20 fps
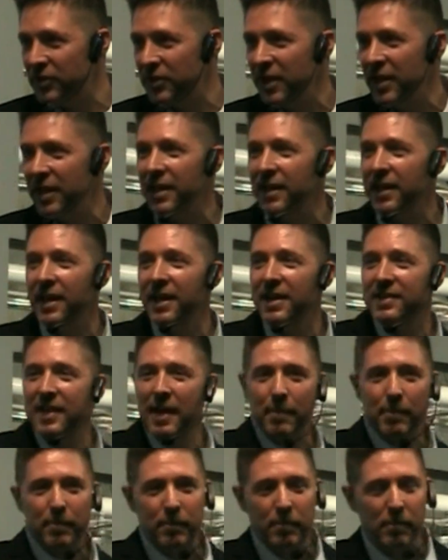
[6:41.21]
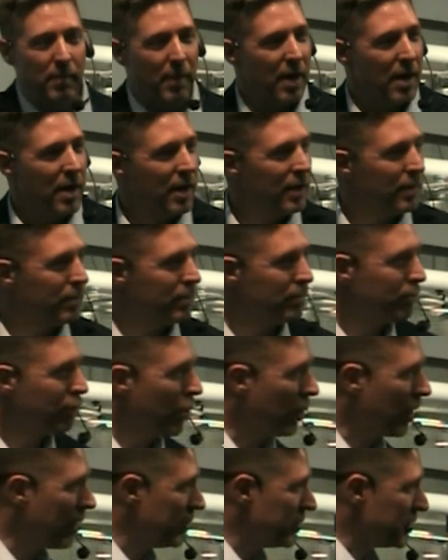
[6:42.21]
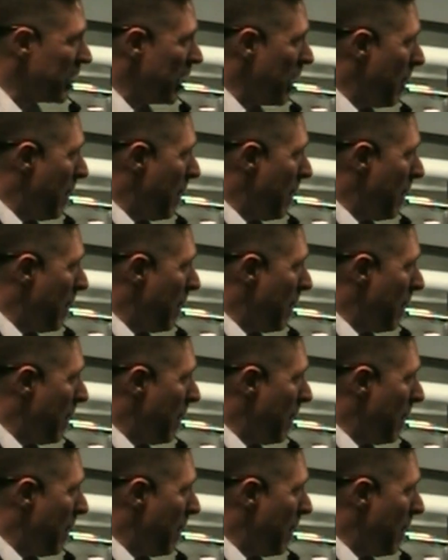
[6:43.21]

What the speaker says: see is that programmers are going to